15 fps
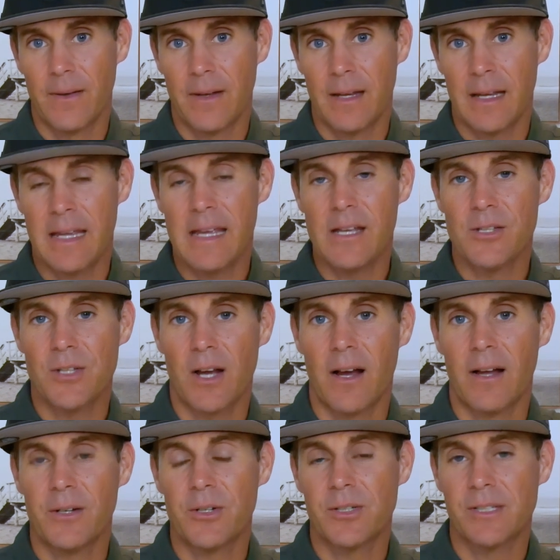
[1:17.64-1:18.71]
He's
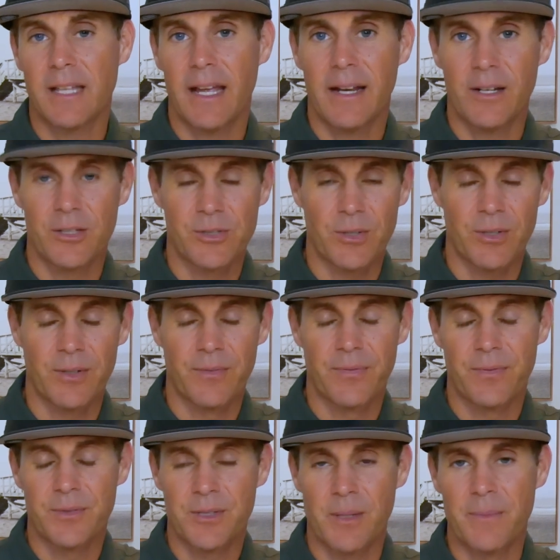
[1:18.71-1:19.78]
understanding sort
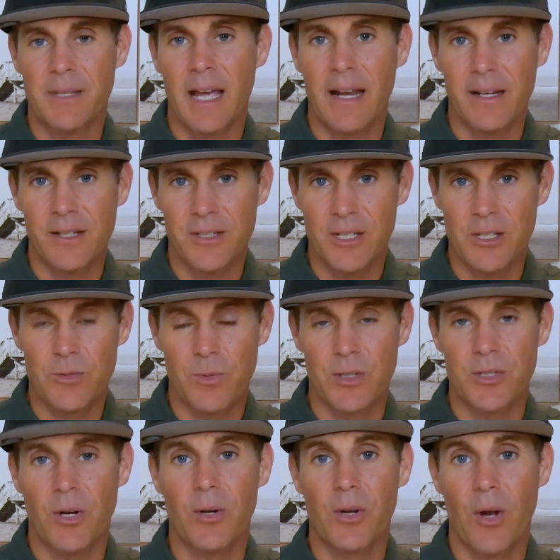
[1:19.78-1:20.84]
of some tendencies,
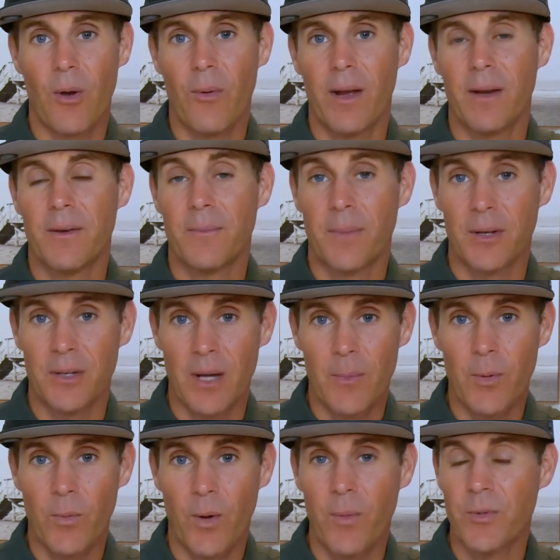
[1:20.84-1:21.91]
which I'll go in. But
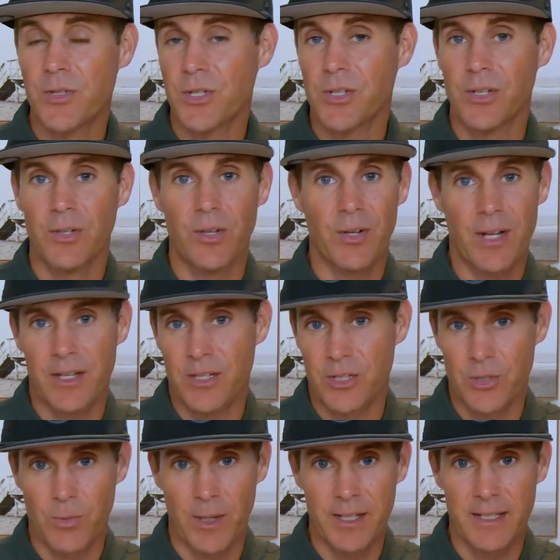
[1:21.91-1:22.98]
number one, we're just going to look at the
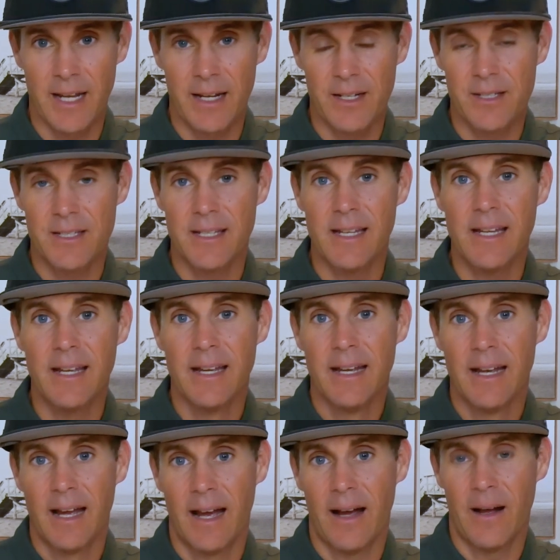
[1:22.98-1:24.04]
swing tendency.
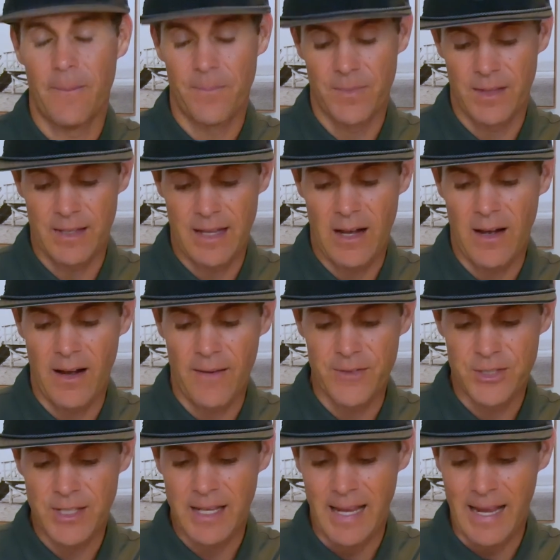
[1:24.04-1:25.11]

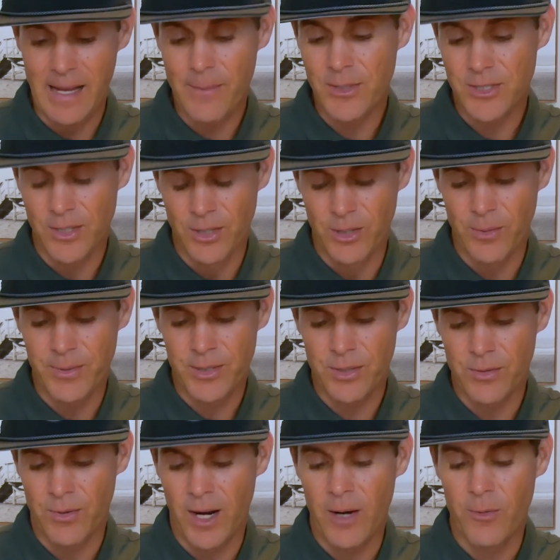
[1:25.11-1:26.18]
Obviously, aim is a little bit to
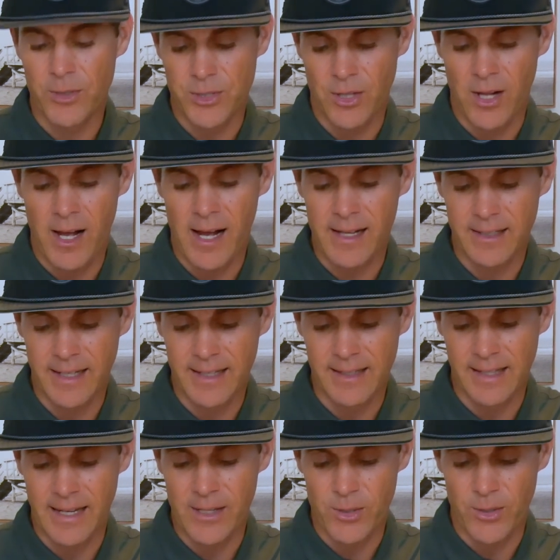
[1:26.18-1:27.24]
the right, which I'll highlight
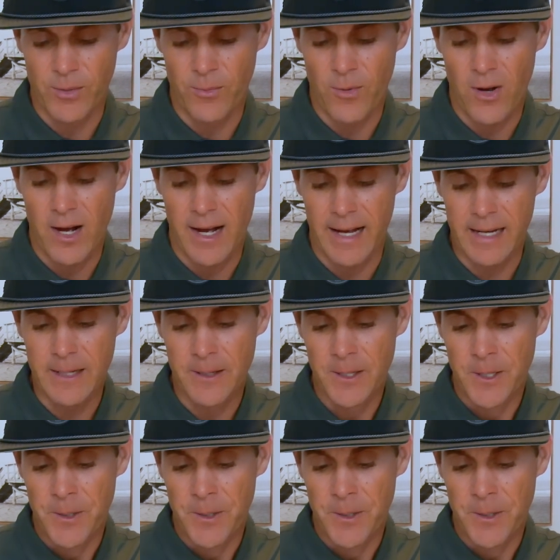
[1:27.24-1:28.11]
later and why.